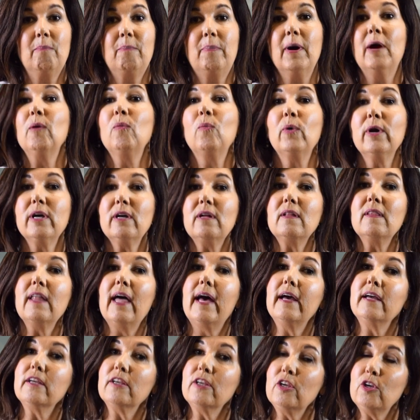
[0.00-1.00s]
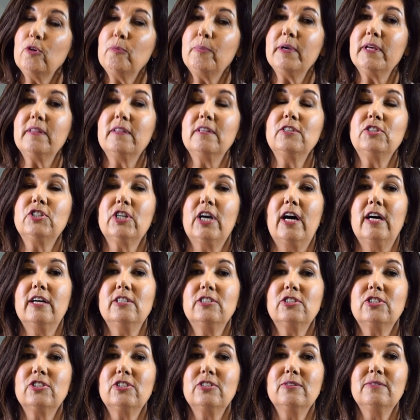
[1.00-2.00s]
But we'll let you be the
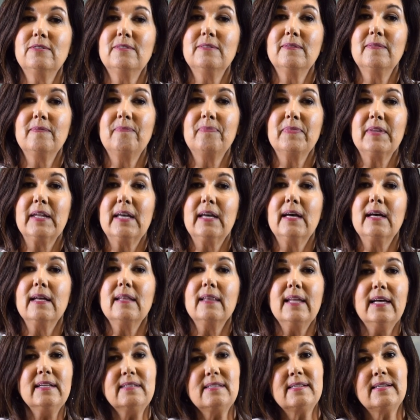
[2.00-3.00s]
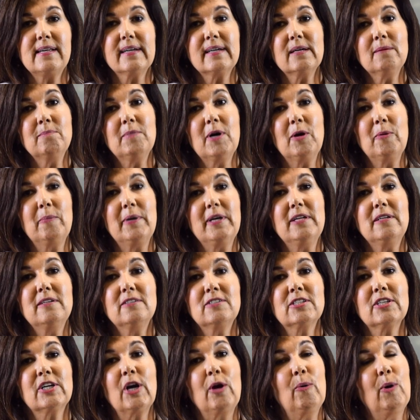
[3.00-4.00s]
judge. Let's take a
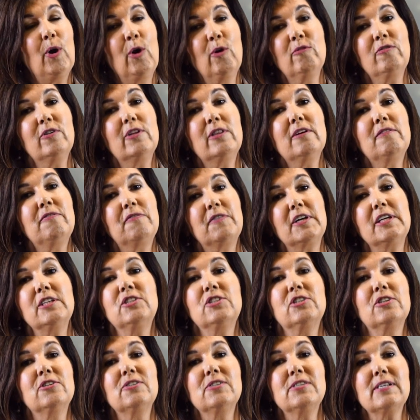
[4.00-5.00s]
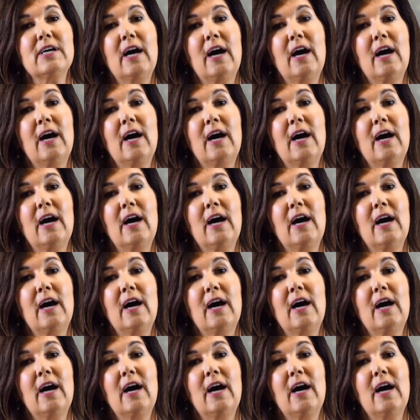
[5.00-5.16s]
moment to go over the features